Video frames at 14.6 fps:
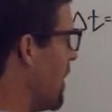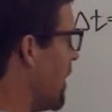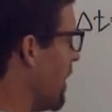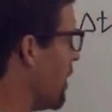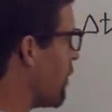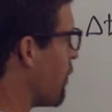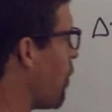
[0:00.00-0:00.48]

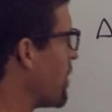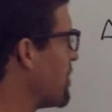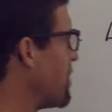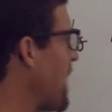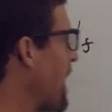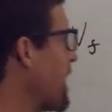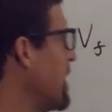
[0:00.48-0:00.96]
is 4
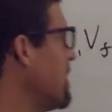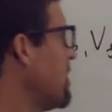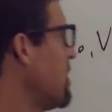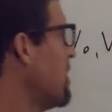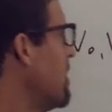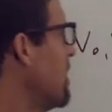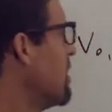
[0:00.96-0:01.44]

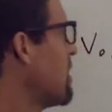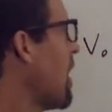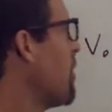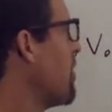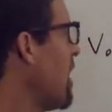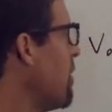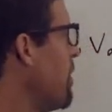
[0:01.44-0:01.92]
seconds
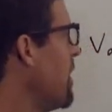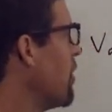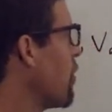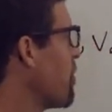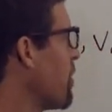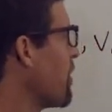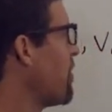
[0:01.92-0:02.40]
times 8
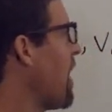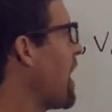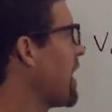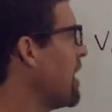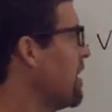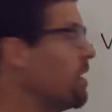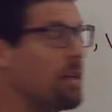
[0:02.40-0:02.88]
meters per
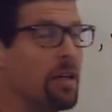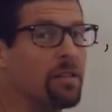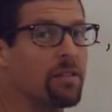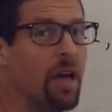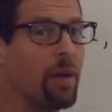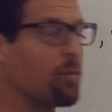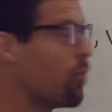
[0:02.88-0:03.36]
second
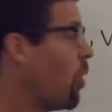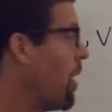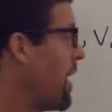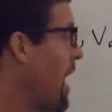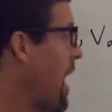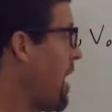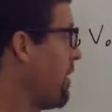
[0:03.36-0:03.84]
times
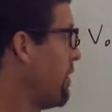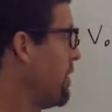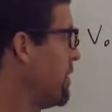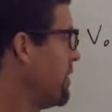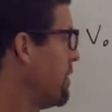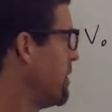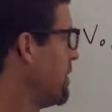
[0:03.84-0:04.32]
1
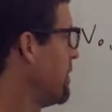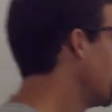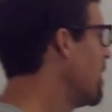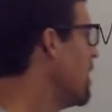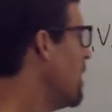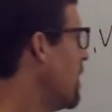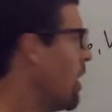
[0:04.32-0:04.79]
half.
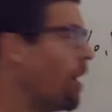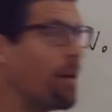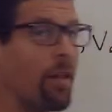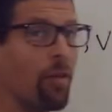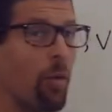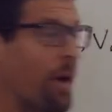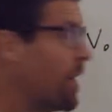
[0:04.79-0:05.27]

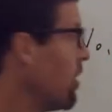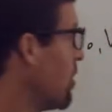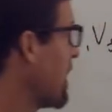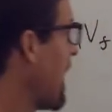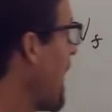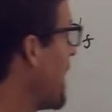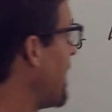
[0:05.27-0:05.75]
Another way to
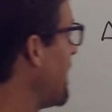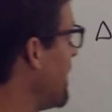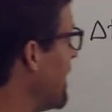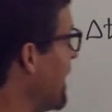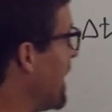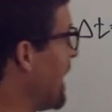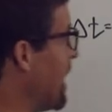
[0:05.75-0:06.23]
look at
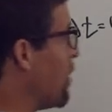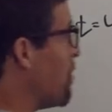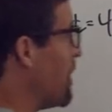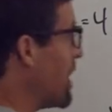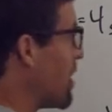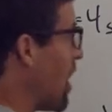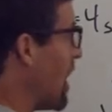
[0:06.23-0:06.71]
it is
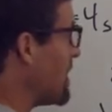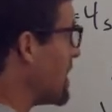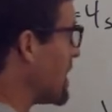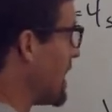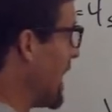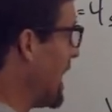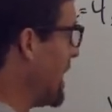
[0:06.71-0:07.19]
because
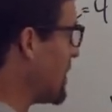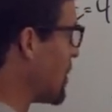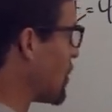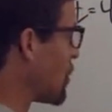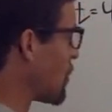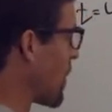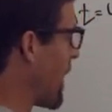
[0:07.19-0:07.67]
this is a
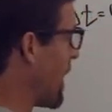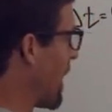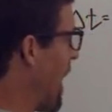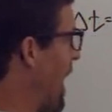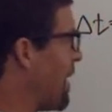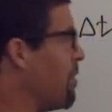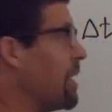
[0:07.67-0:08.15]
straight
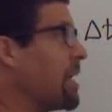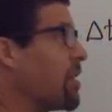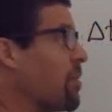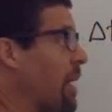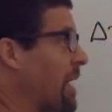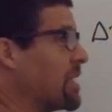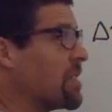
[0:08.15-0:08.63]
line,
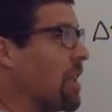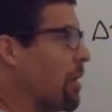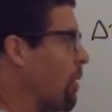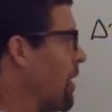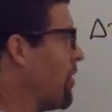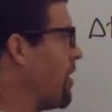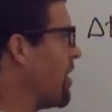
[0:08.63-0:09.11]
because my
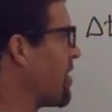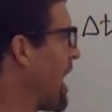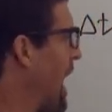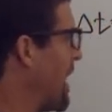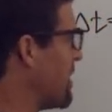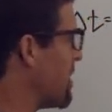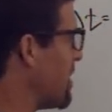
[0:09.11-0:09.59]
acceleration is
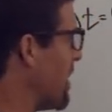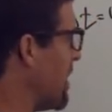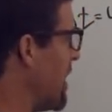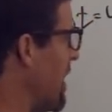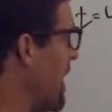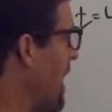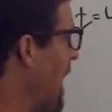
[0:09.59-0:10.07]

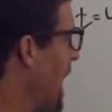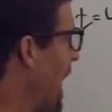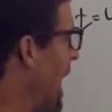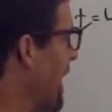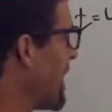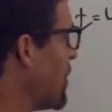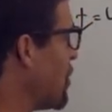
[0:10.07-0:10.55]
constant,
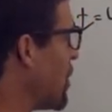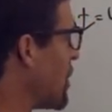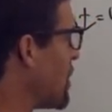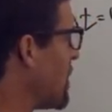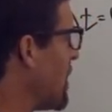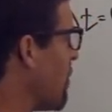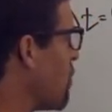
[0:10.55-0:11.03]
I can
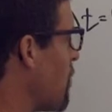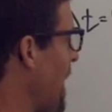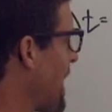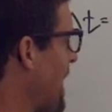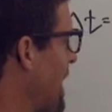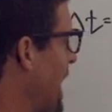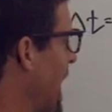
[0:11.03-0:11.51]
just
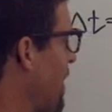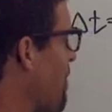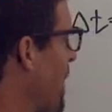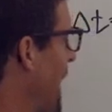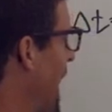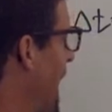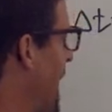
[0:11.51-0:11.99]
recognize
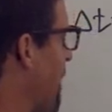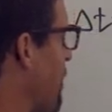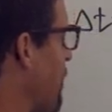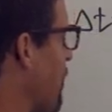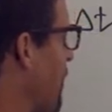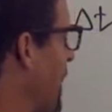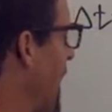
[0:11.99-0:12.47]
my
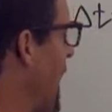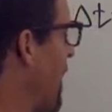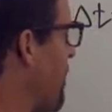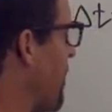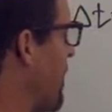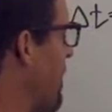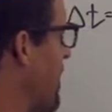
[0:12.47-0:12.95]
average
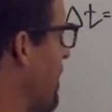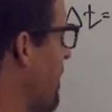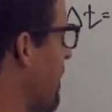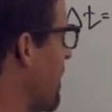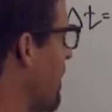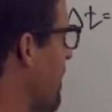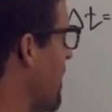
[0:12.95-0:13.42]
velocity
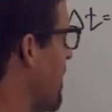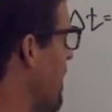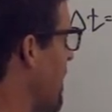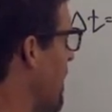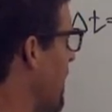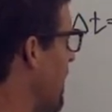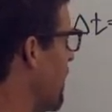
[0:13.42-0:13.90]

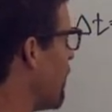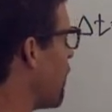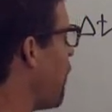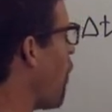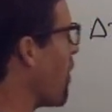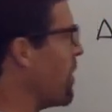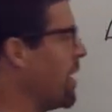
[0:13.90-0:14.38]
is
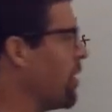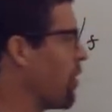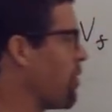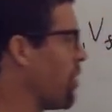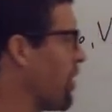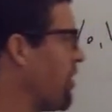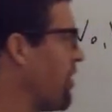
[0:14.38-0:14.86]
4 meters per